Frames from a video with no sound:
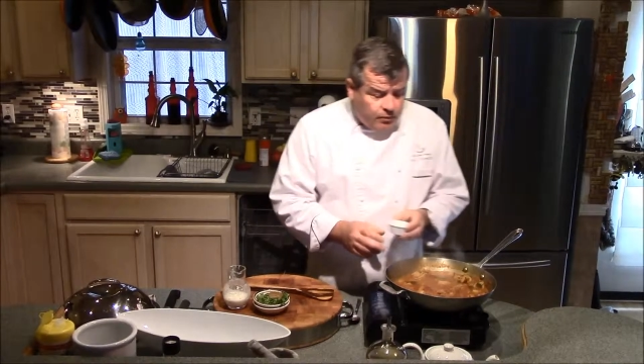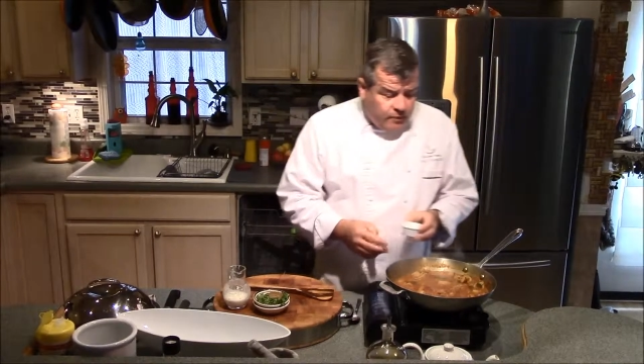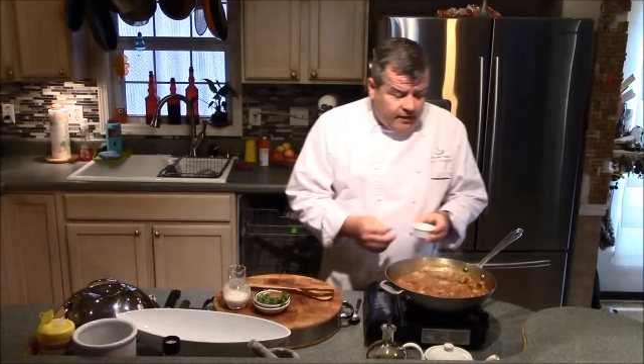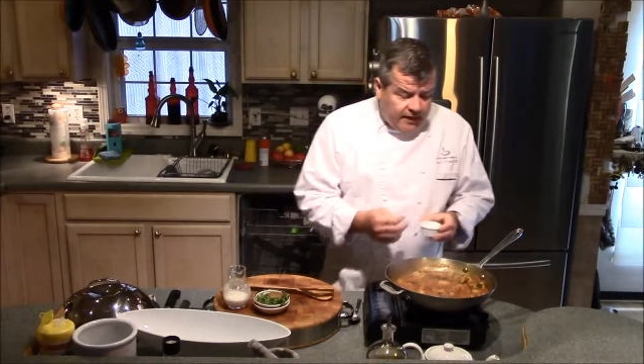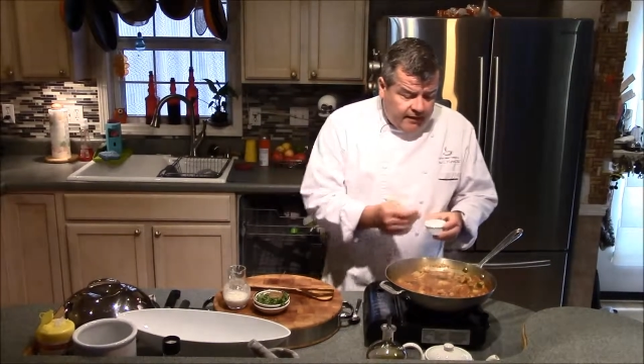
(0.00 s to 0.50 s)
We
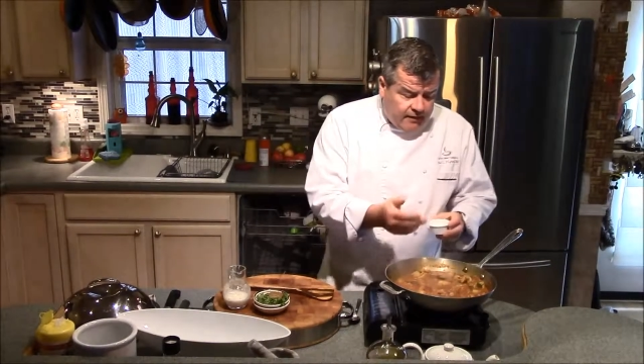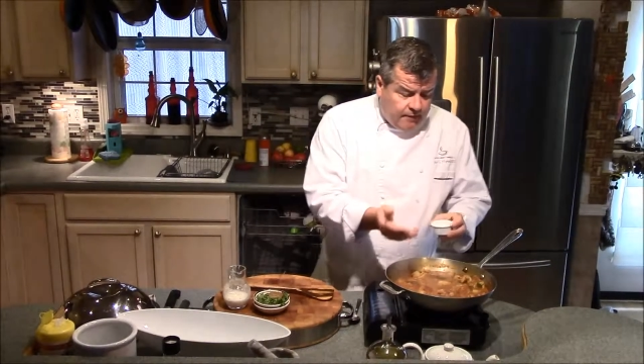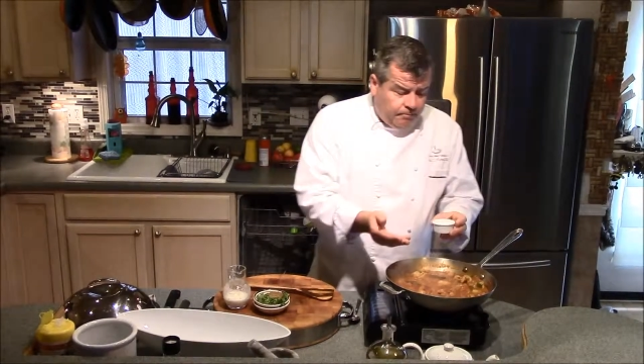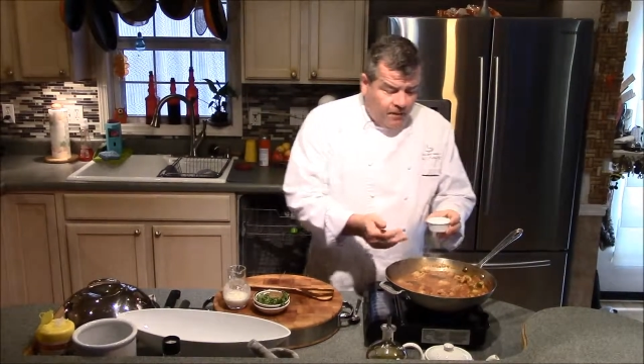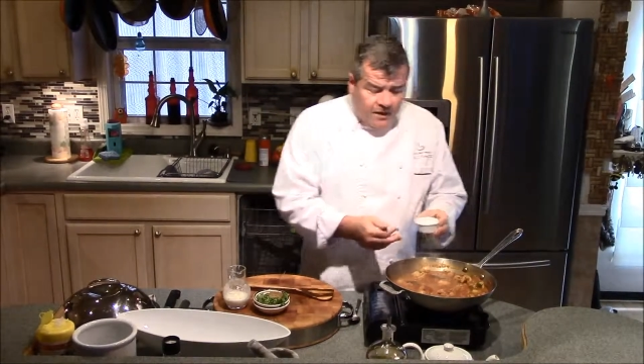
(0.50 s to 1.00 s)
got
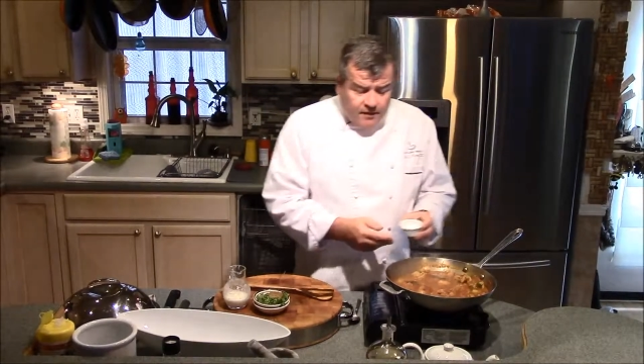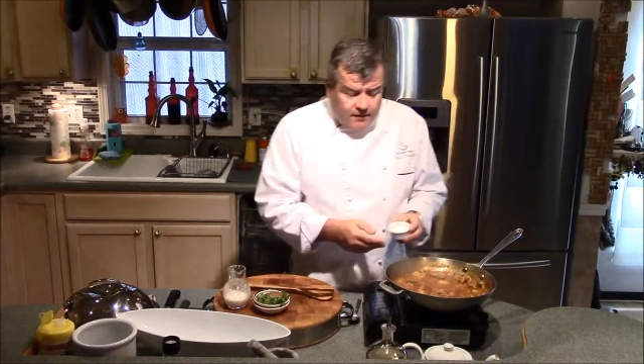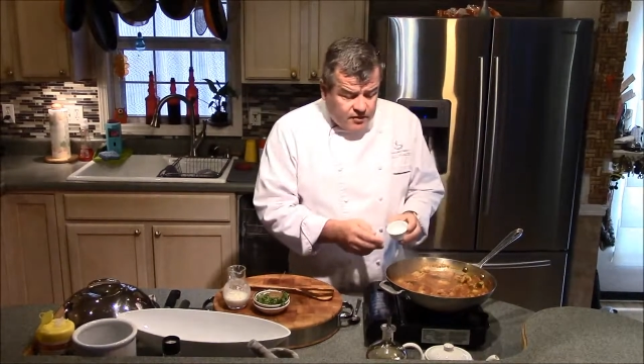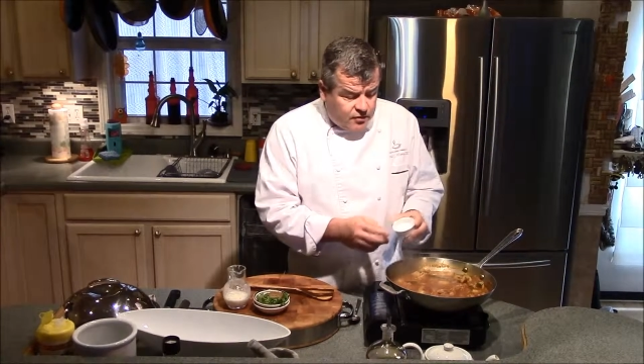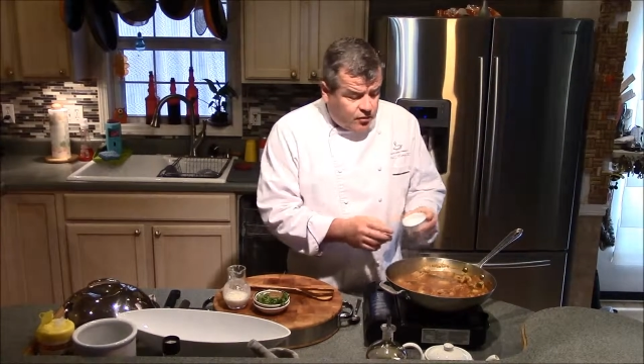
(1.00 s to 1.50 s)
the
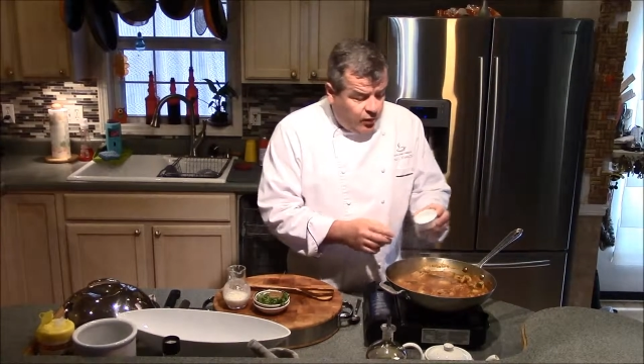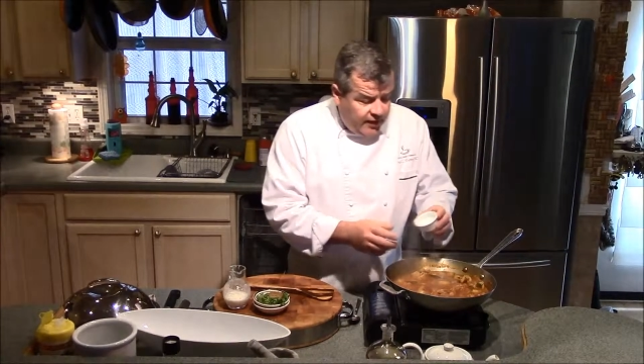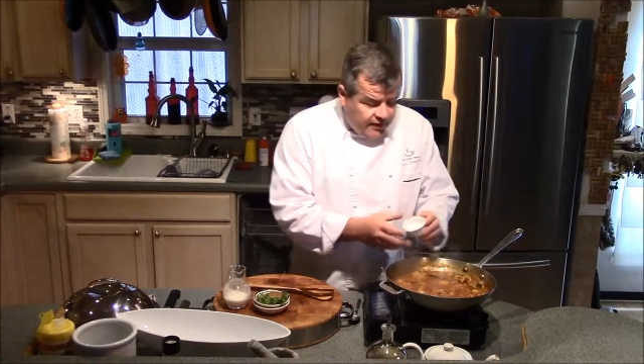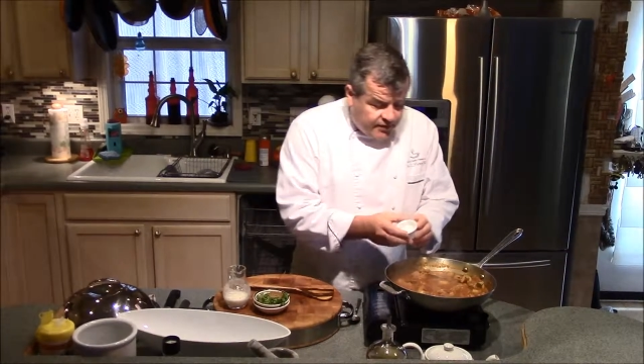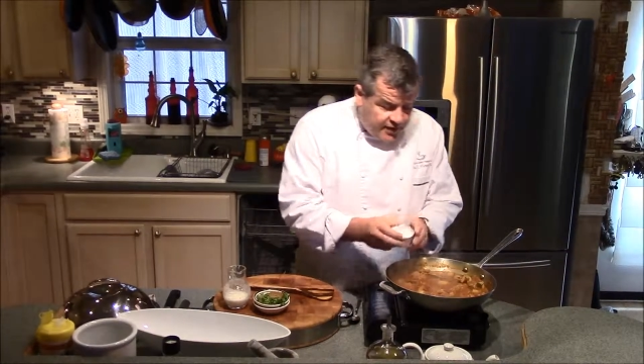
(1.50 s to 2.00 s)

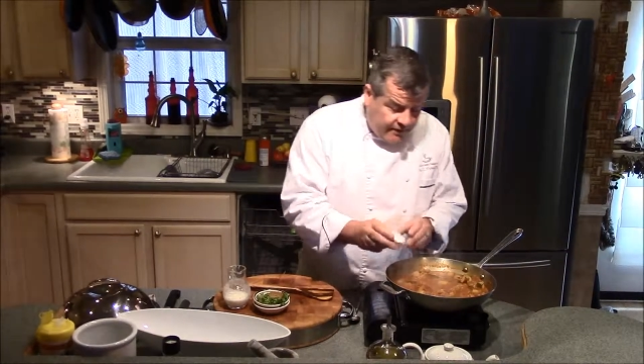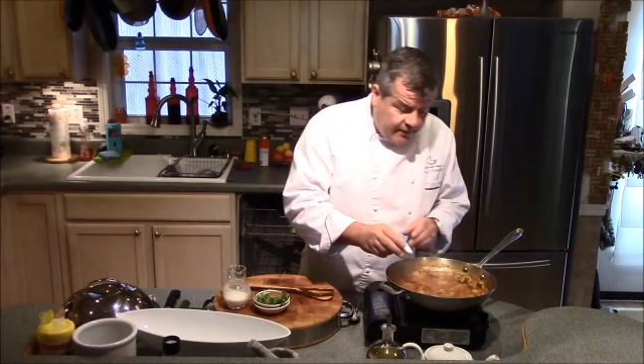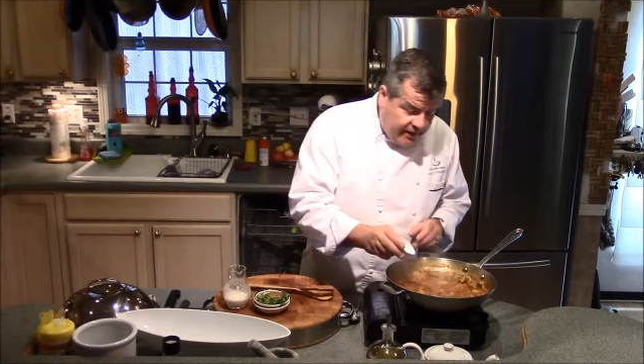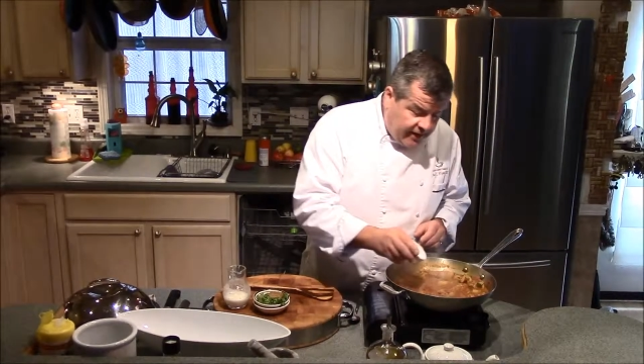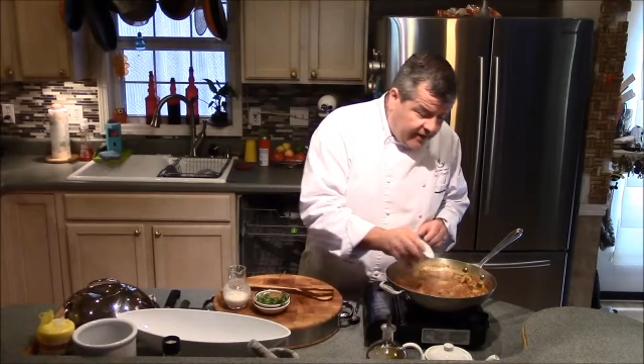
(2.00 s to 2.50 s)
sweetness
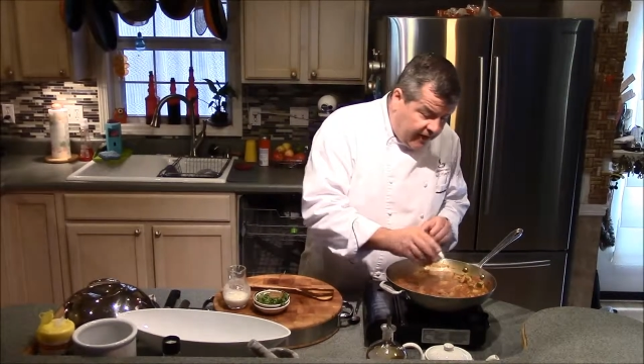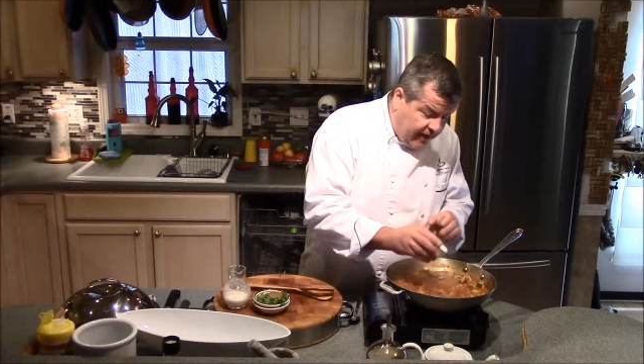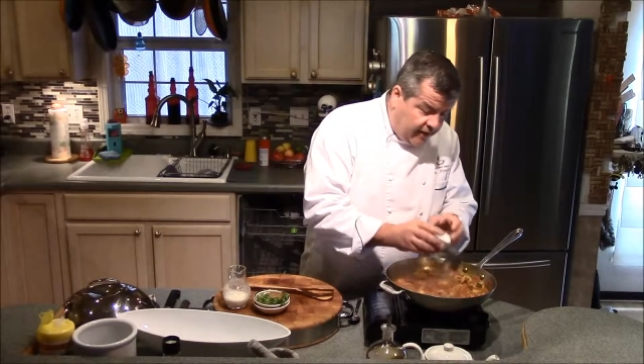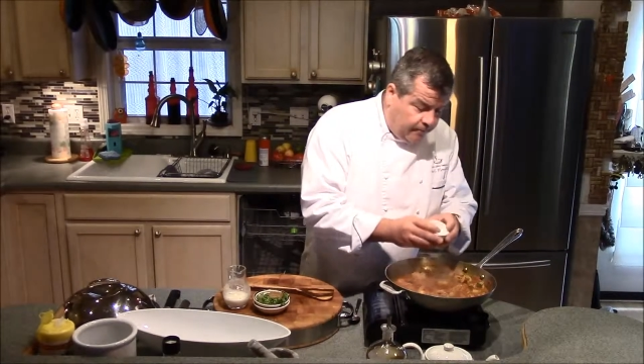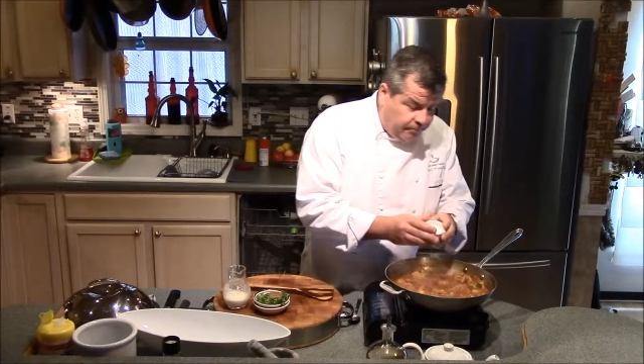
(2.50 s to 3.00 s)
coming in
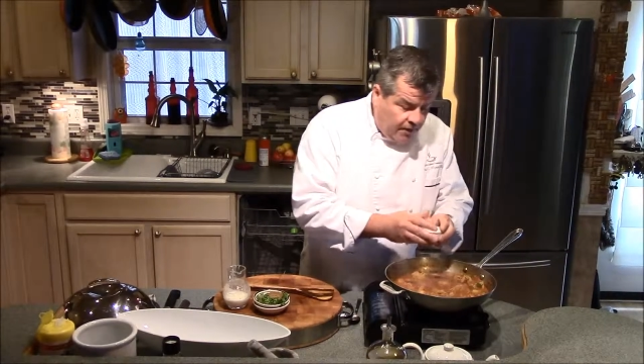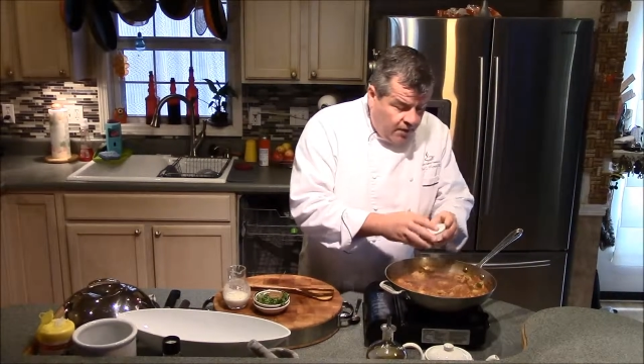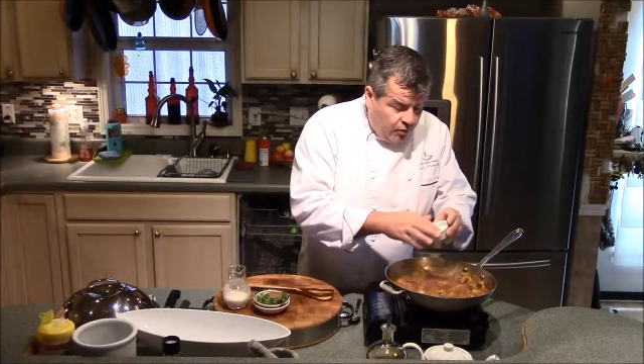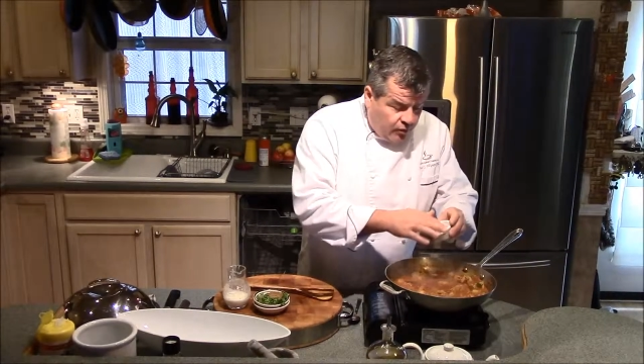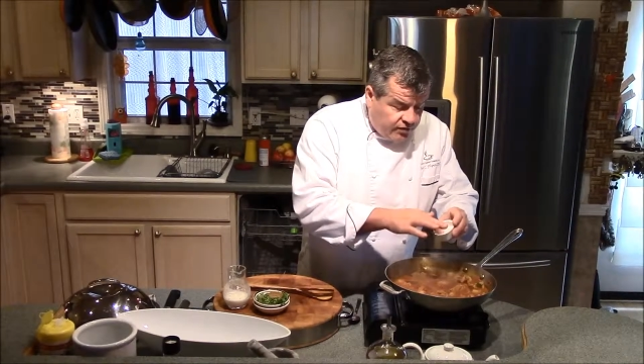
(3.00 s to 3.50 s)
now
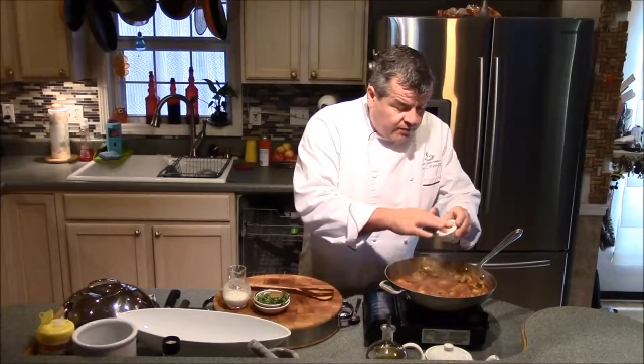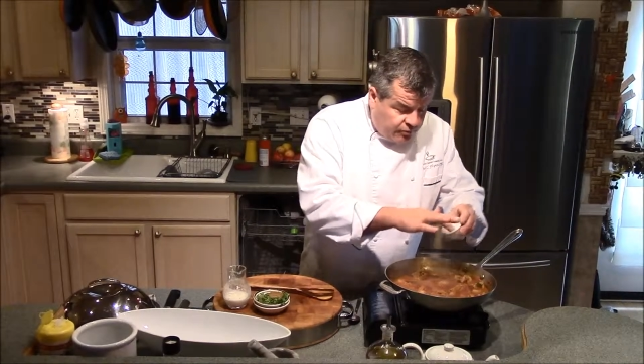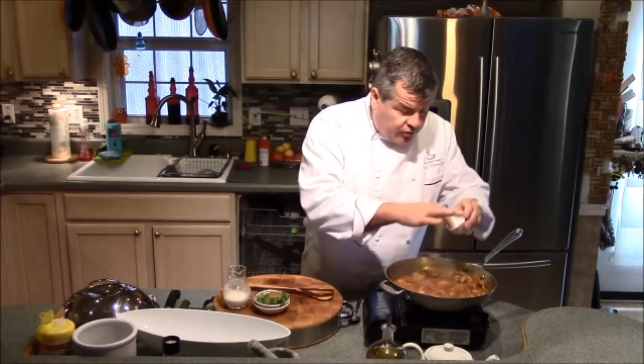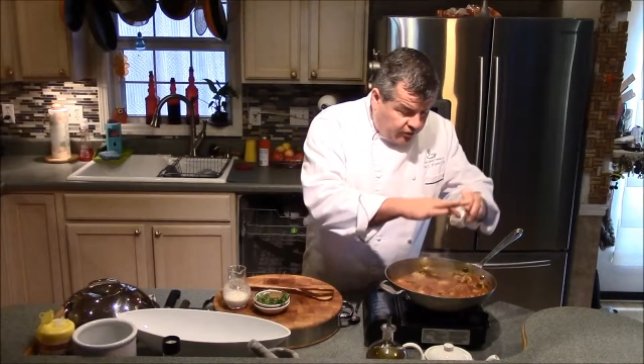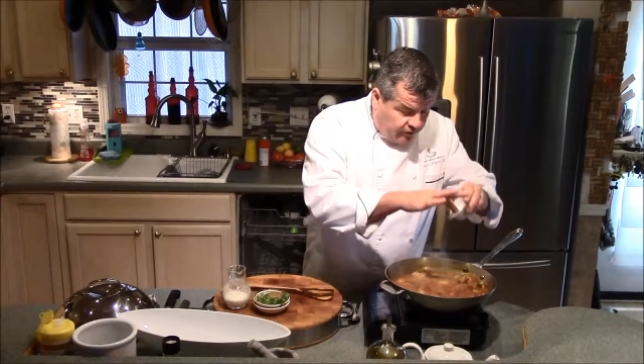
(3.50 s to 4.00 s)
with some
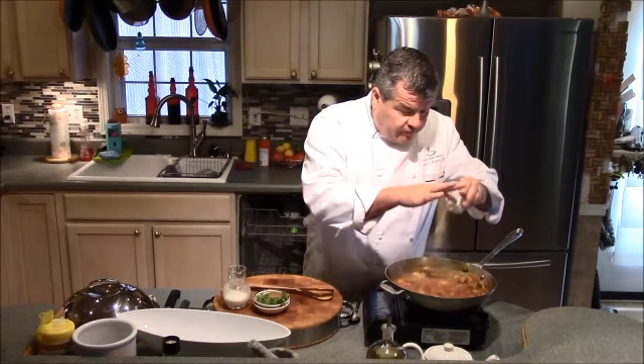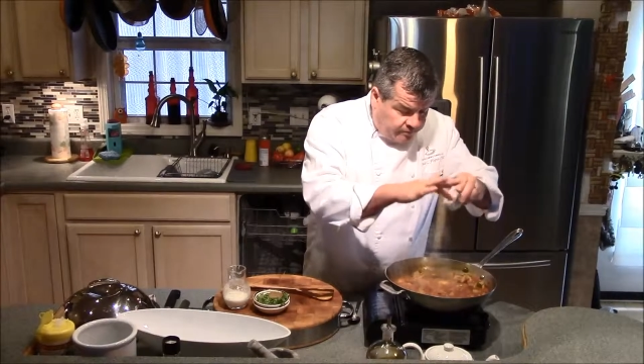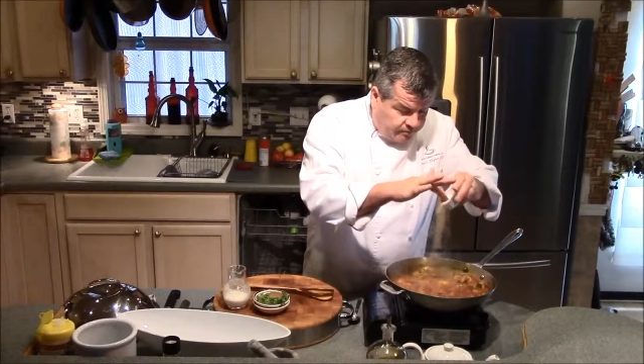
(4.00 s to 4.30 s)
sugar.